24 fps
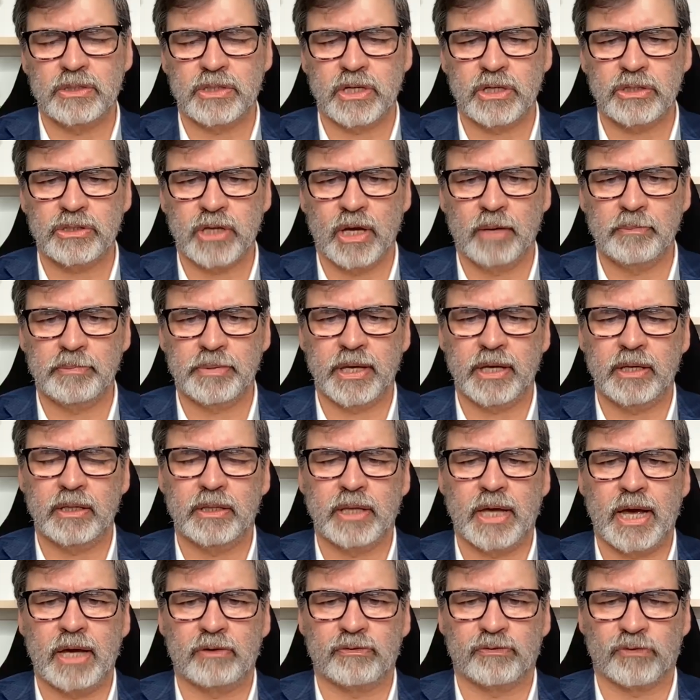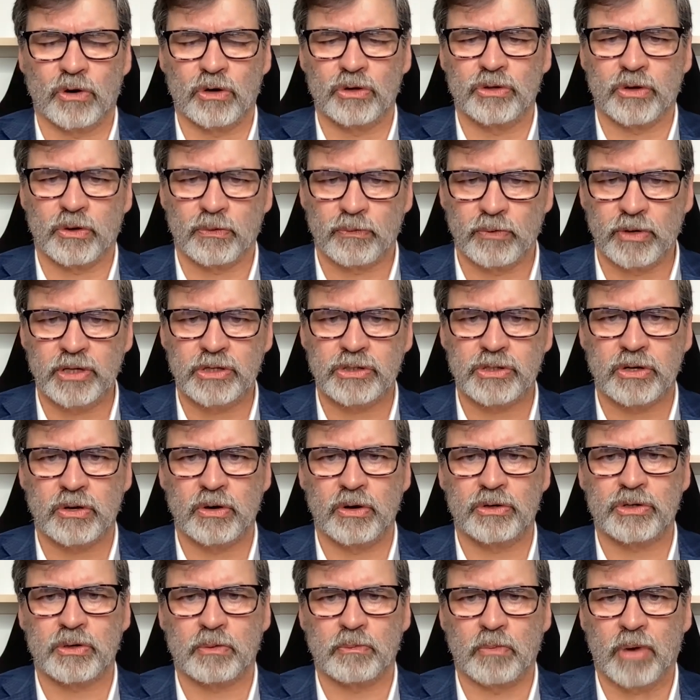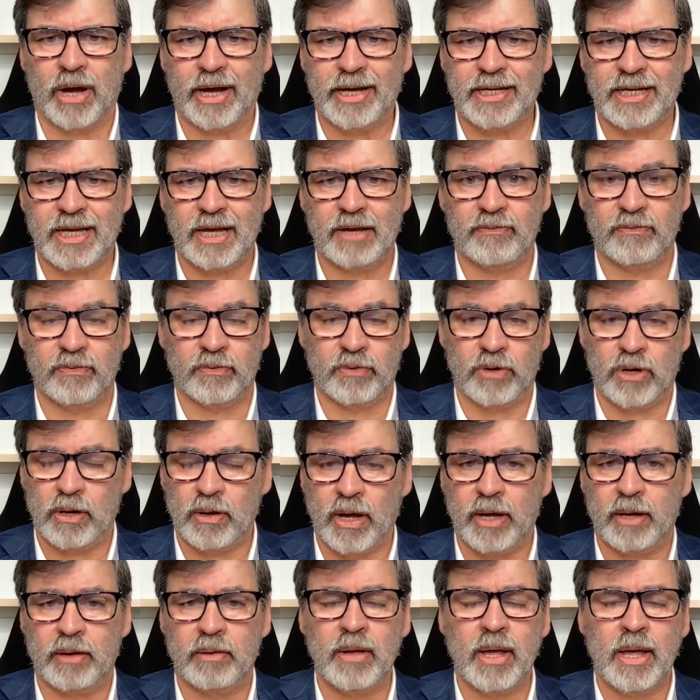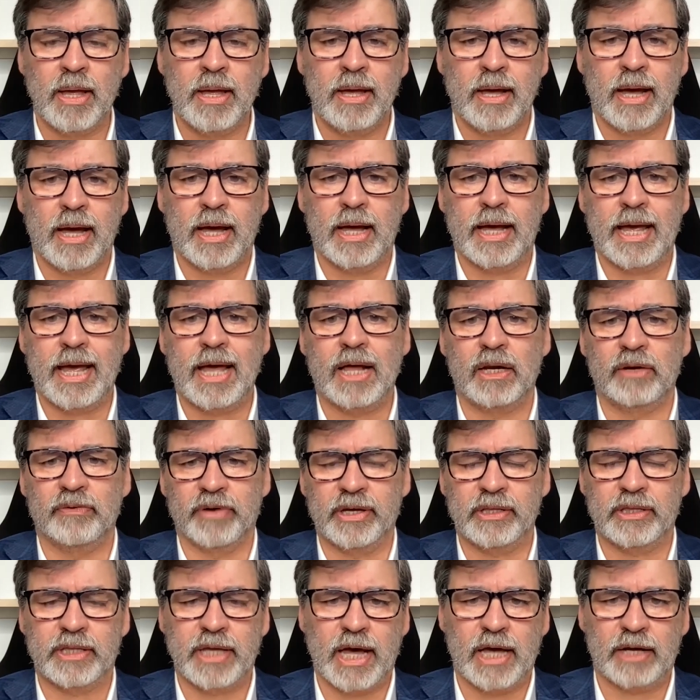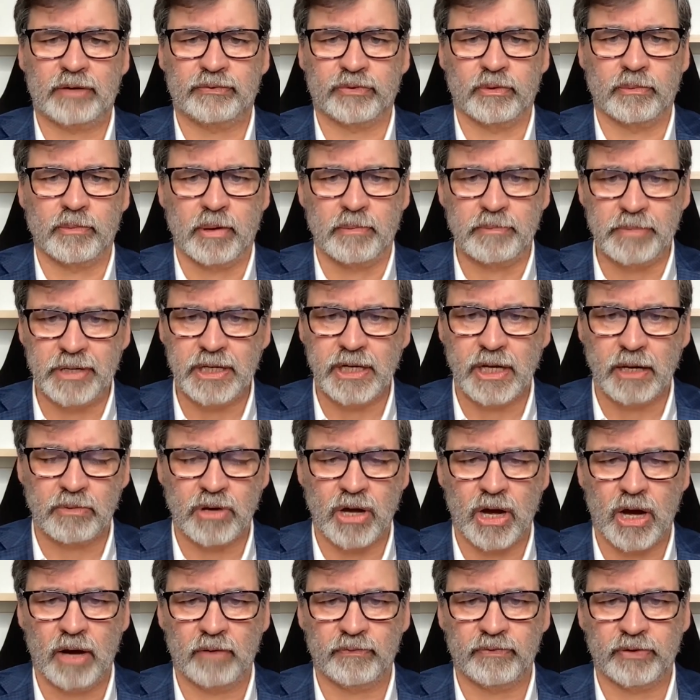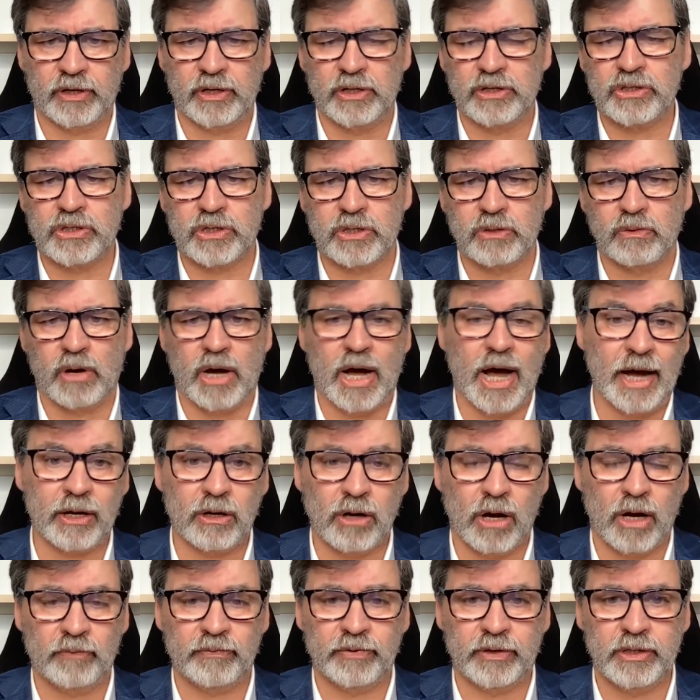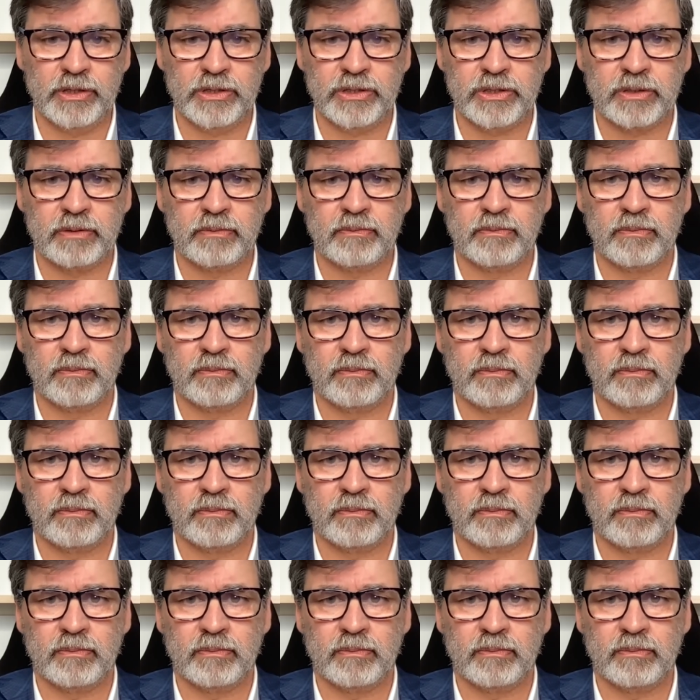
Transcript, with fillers: is this something that further research might give uh, uh, elevate that from a medium confidence to a high confidence?